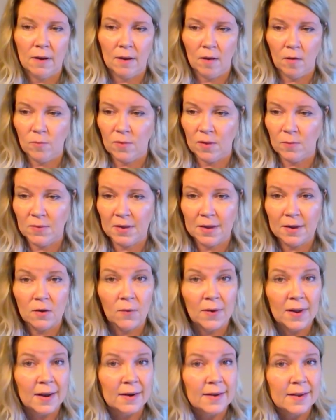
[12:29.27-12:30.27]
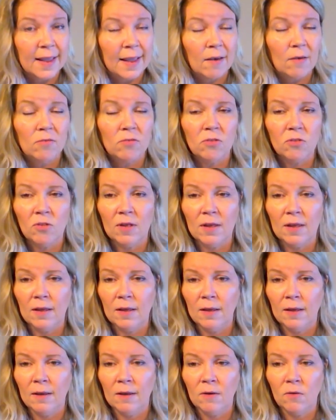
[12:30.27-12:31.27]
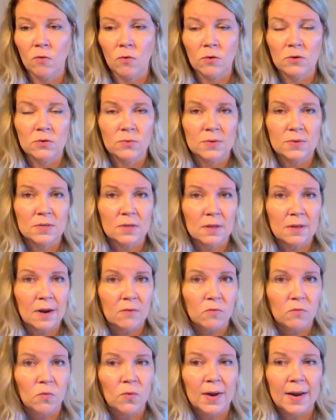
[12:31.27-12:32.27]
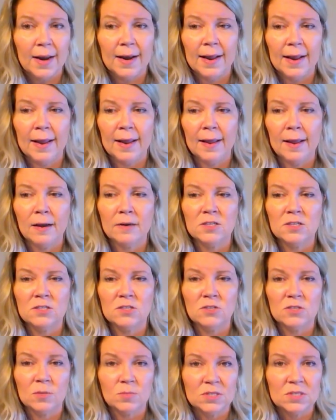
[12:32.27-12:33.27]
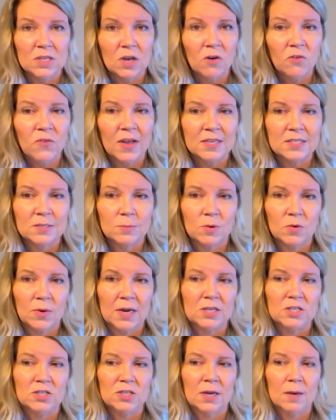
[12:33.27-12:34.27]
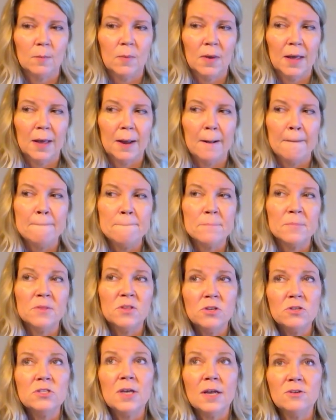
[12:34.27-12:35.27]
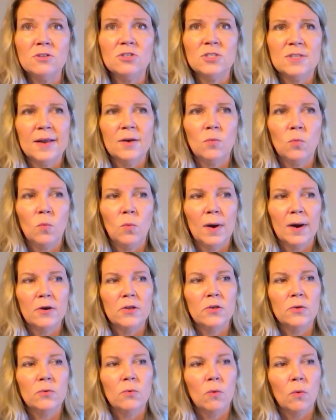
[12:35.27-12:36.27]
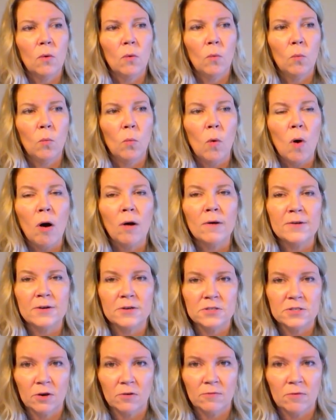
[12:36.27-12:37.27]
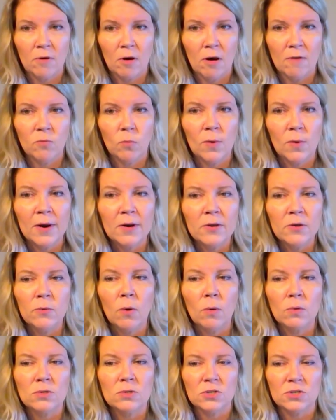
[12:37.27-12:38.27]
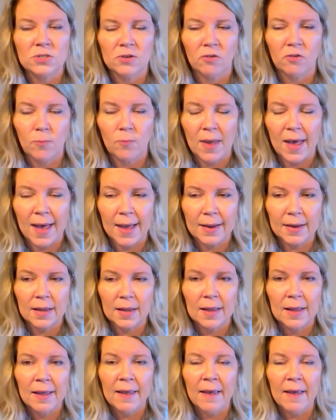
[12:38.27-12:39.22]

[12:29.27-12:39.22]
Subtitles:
Maybe going into counseling or doing a lot of reading, just do some self-exploration, but to understand where you wall yourself off, where you hold yourself back.